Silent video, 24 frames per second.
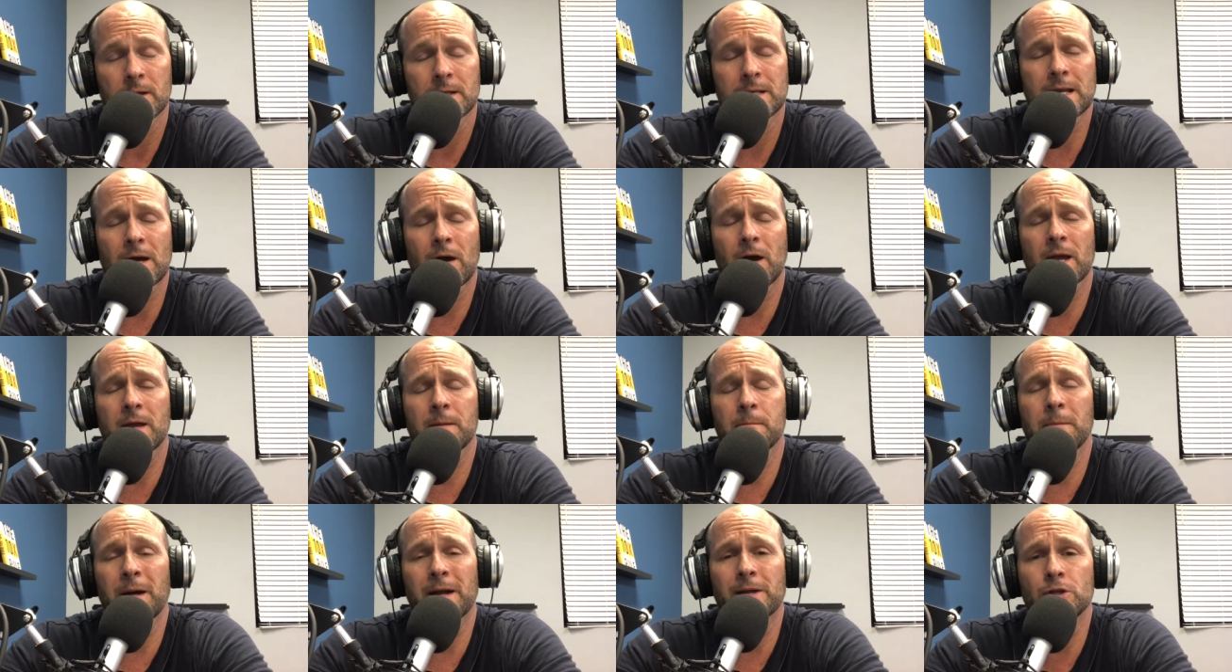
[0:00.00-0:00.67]
Now, I
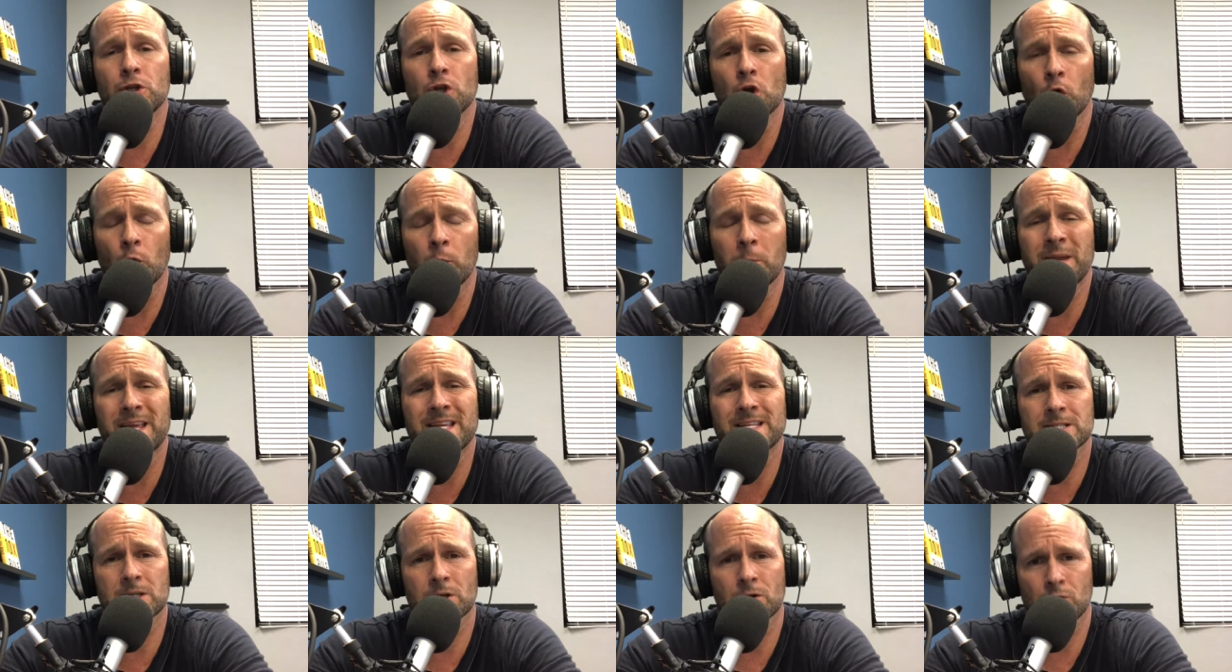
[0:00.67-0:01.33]
am by no
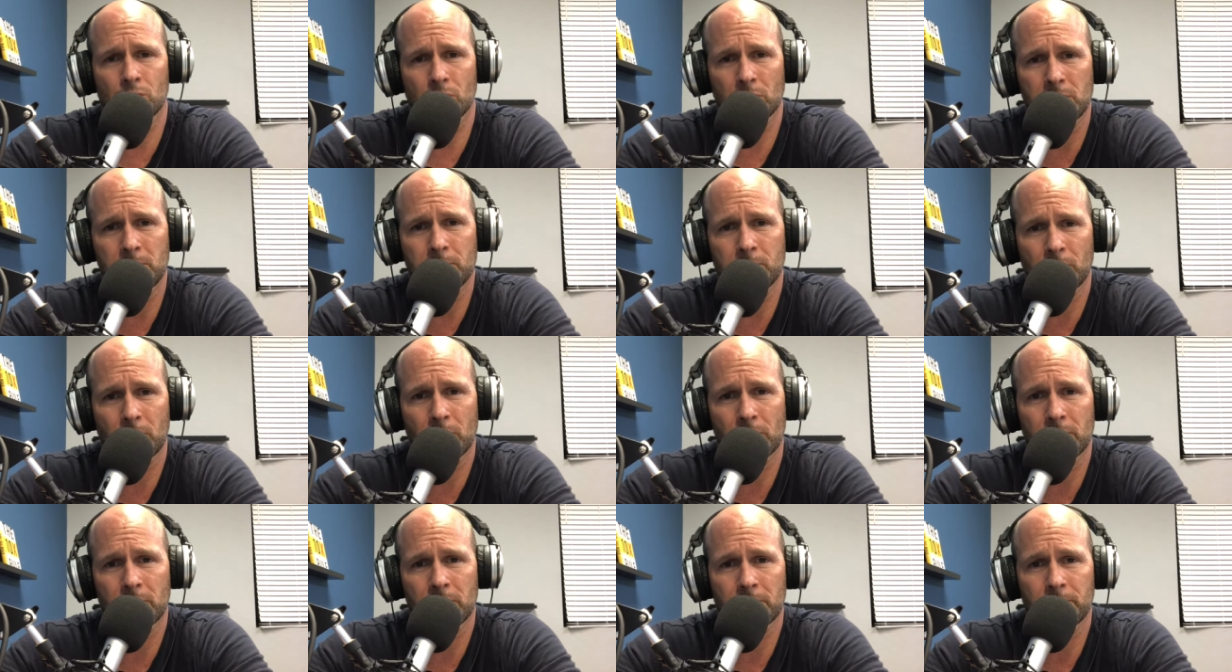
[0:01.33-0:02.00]
means an early
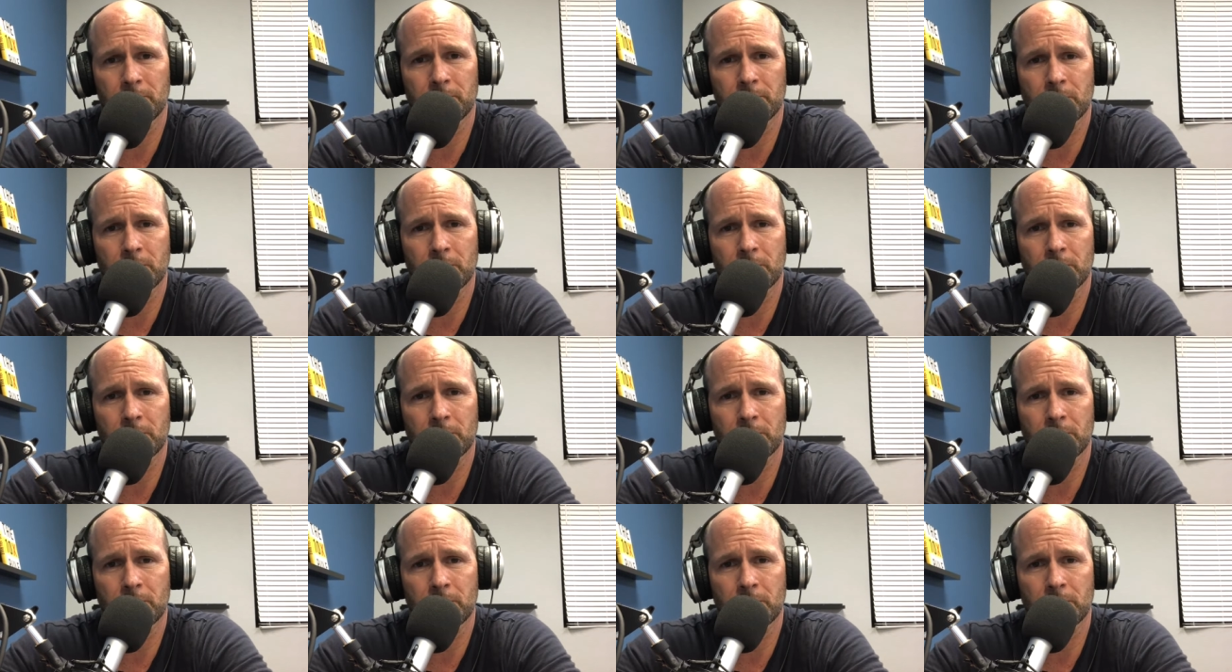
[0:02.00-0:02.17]
bird.